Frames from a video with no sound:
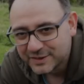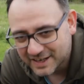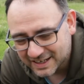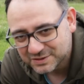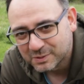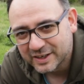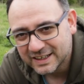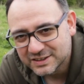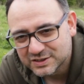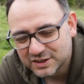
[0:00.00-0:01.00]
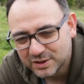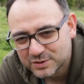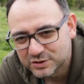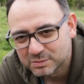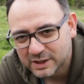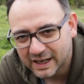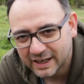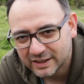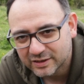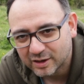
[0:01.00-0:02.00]
The next one is to use some
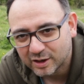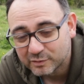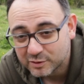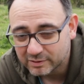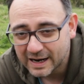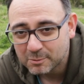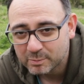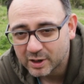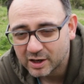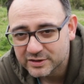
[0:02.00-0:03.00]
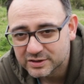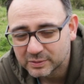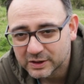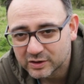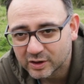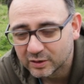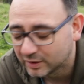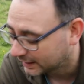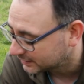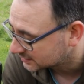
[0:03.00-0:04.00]
kind of ground pod, we could
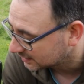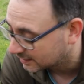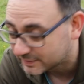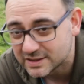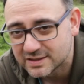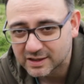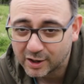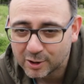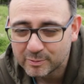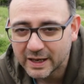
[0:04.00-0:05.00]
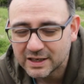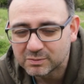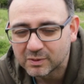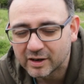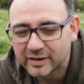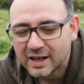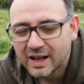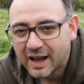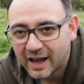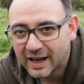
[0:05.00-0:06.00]
call it. So this is a homemade one,
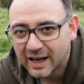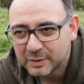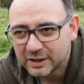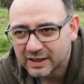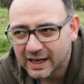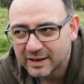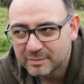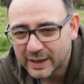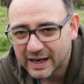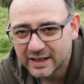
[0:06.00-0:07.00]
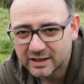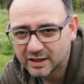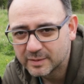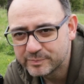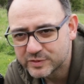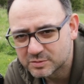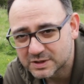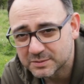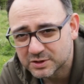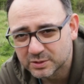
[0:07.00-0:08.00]
but you can buy them,
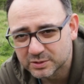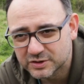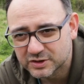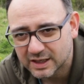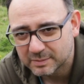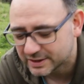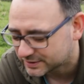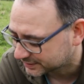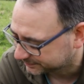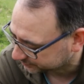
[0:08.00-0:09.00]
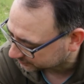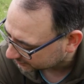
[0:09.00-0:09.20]
sometimes called skimmers.